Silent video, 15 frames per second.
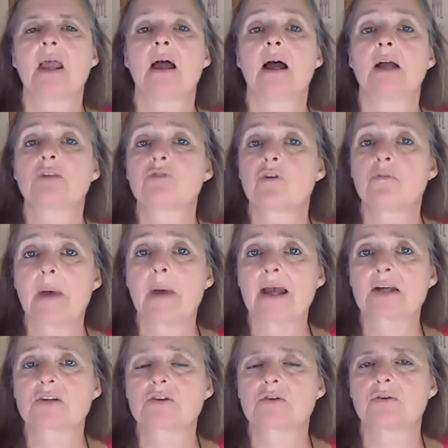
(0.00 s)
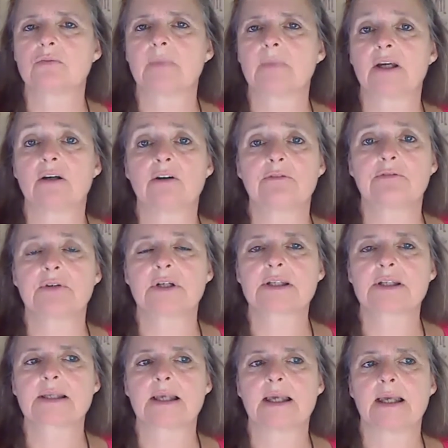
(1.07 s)
I drove back to my
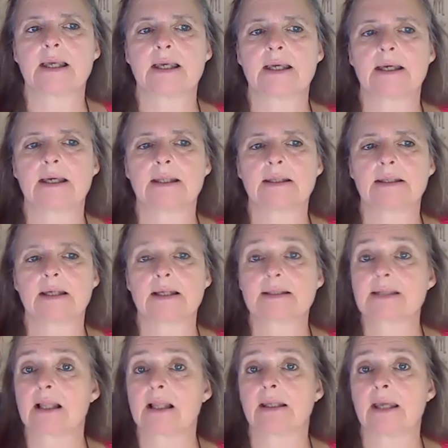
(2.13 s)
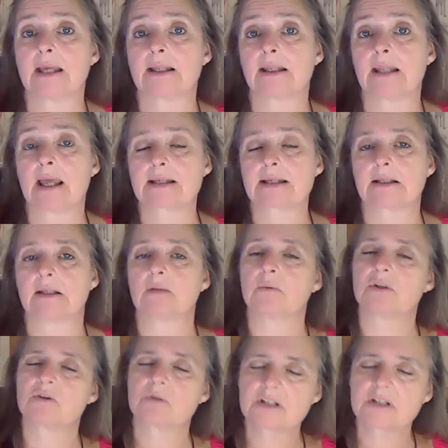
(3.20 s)
office and I sadly had an accident,
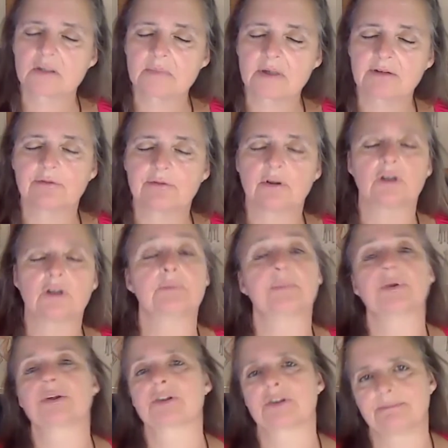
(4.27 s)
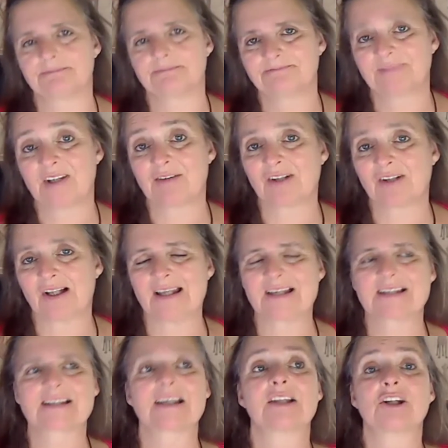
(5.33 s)
which was not my fault, but
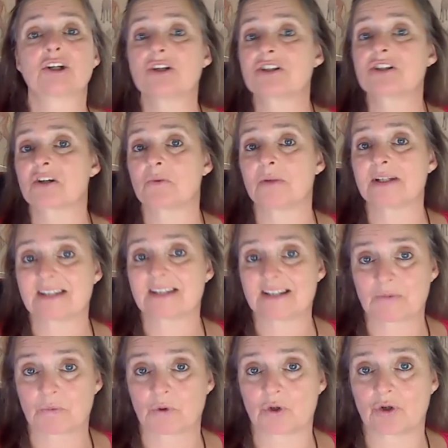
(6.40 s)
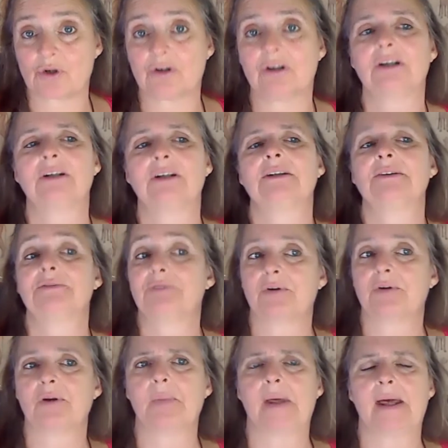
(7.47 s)
nevertheless, the consequences were
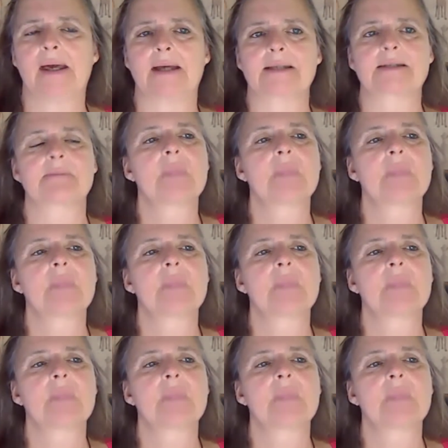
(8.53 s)
very bad.